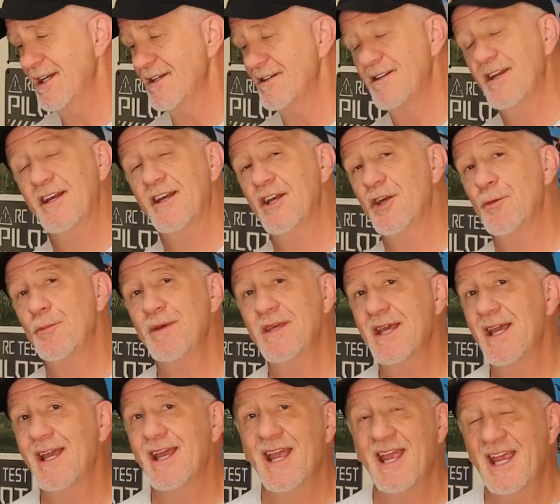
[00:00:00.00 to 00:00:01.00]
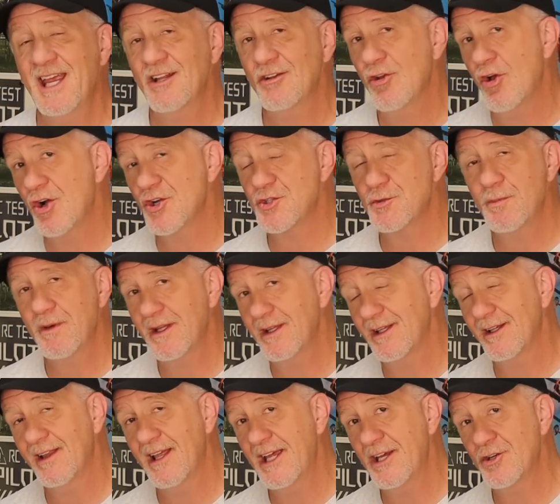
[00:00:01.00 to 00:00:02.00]
intended to be a hand-launched
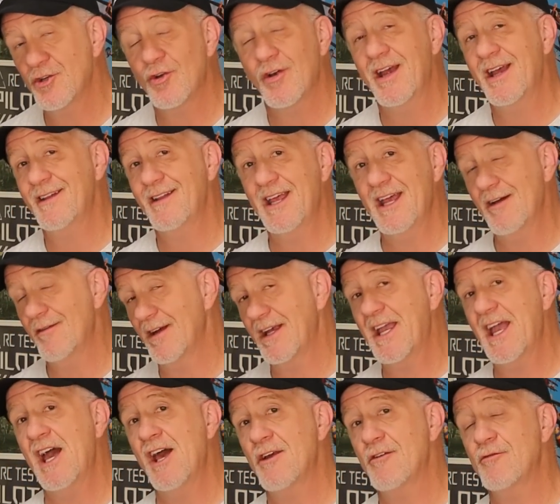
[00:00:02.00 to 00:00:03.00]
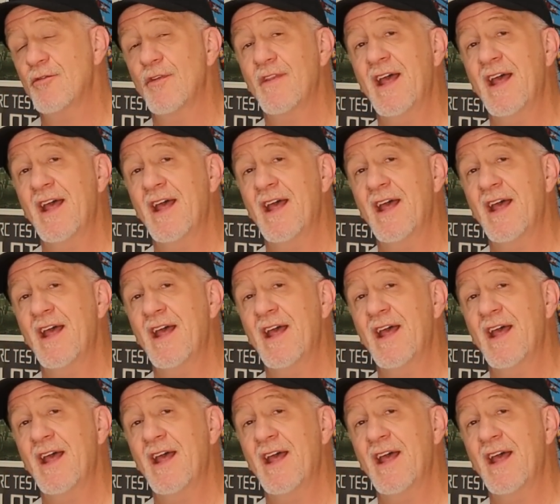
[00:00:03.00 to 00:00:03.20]
belly lander, and they have accounted for